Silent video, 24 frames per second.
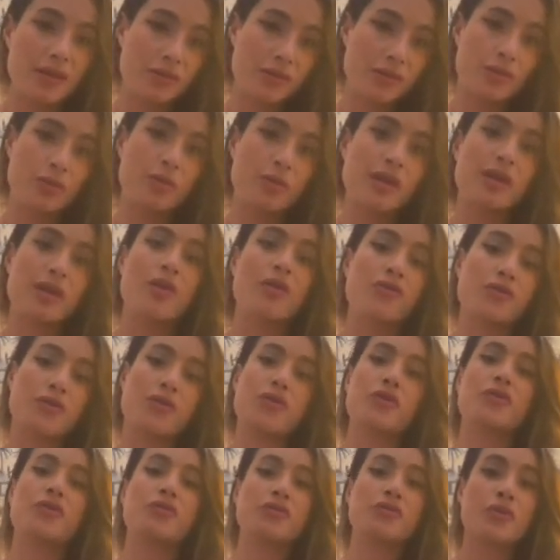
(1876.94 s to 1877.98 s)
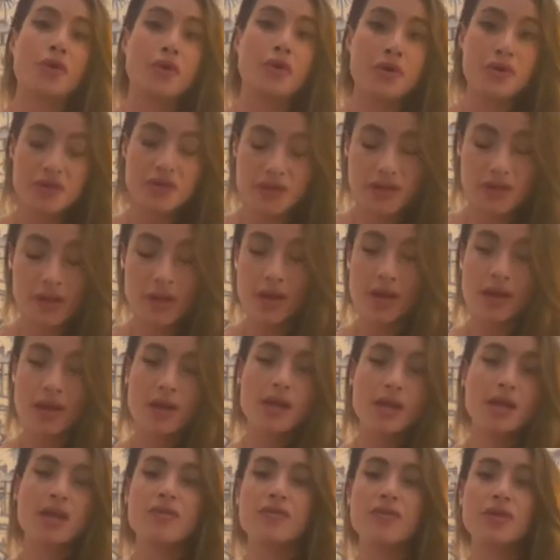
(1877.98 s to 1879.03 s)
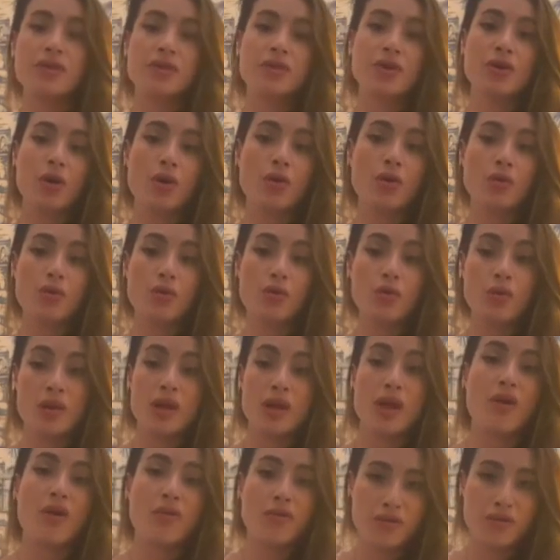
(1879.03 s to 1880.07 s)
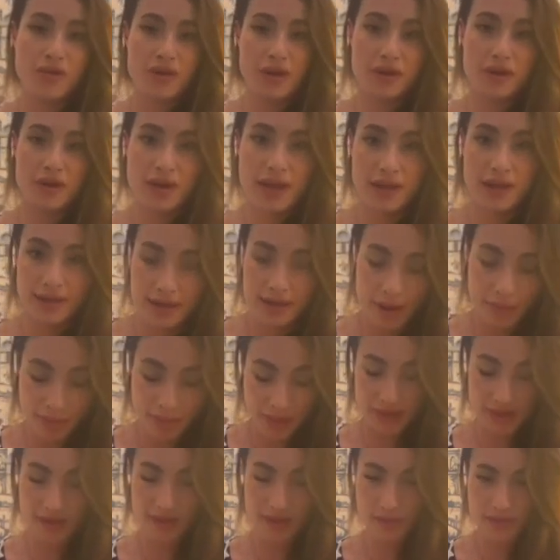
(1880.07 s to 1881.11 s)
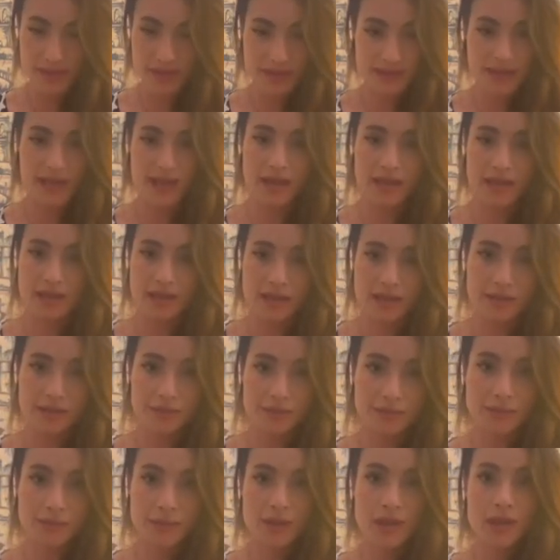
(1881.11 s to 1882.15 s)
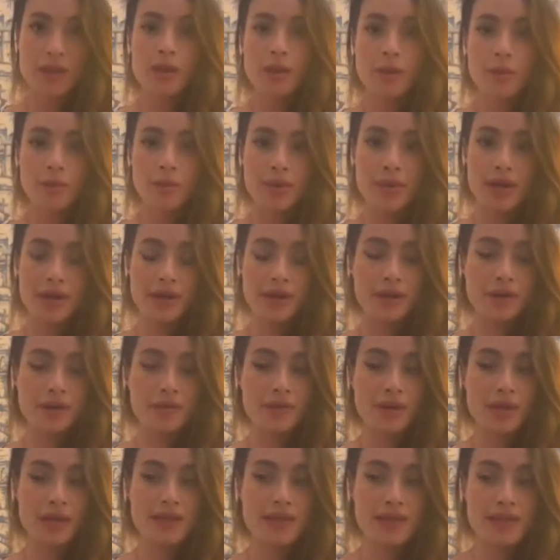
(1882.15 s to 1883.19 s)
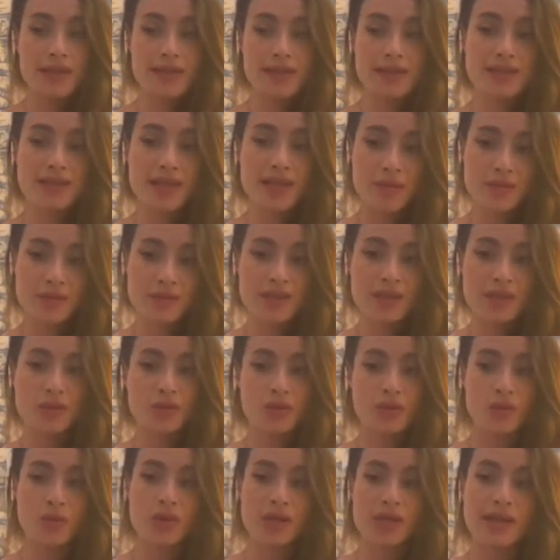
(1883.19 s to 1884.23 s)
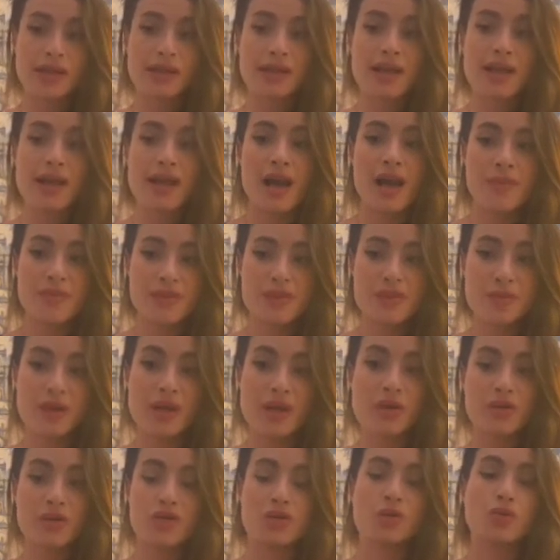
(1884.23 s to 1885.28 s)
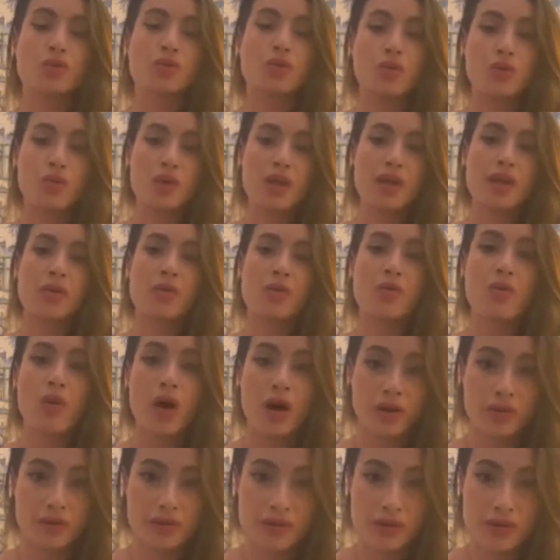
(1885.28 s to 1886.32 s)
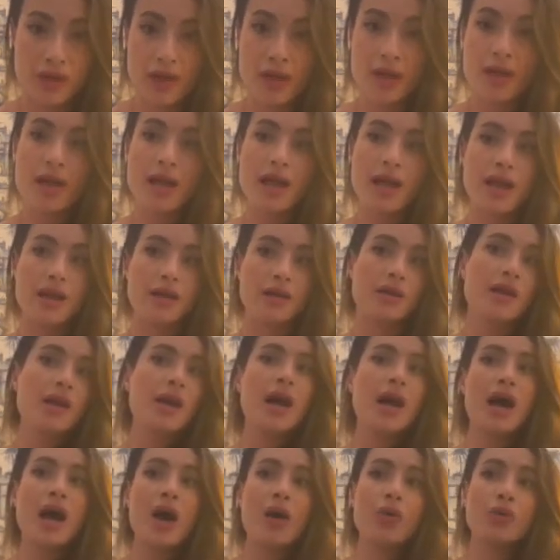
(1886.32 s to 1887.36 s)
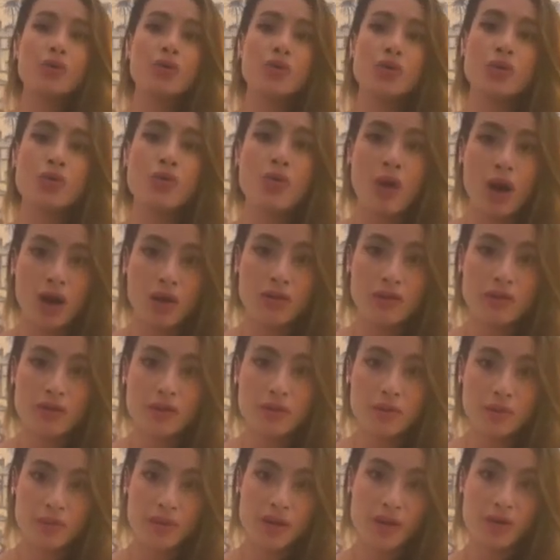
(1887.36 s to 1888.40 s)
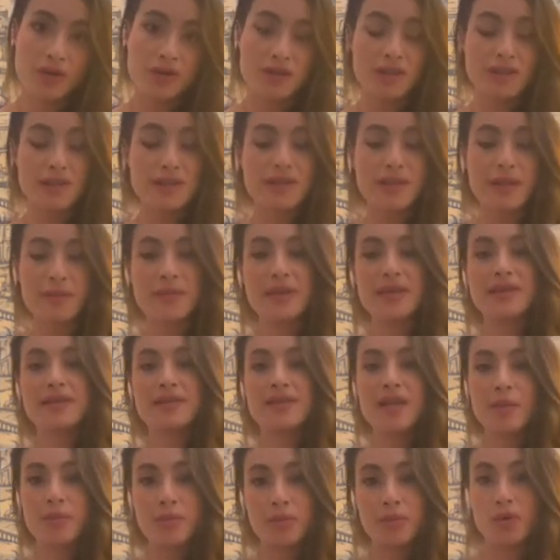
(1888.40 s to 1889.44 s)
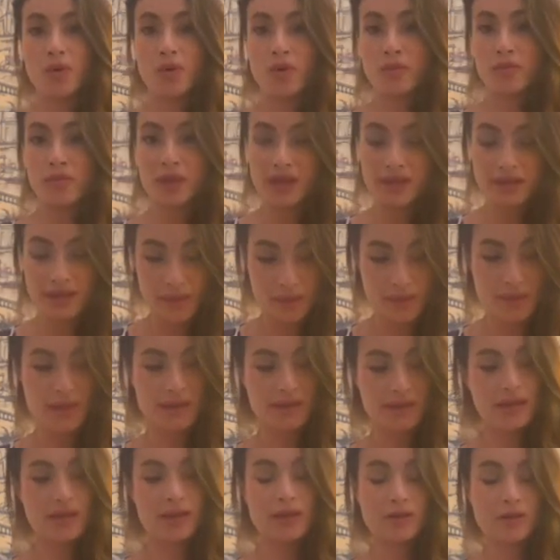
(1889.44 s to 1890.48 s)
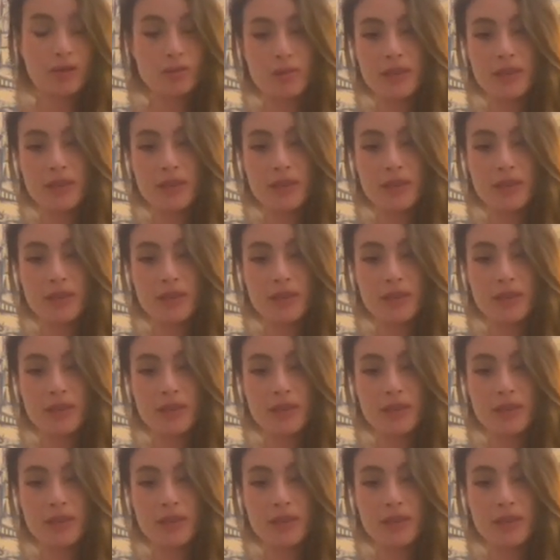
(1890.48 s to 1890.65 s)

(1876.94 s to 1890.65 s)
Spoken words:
to be, of course, forced, even though we often end up in this mistake, but it is something truly that comes because you truly want. And how do you want? Because step by step you commit a little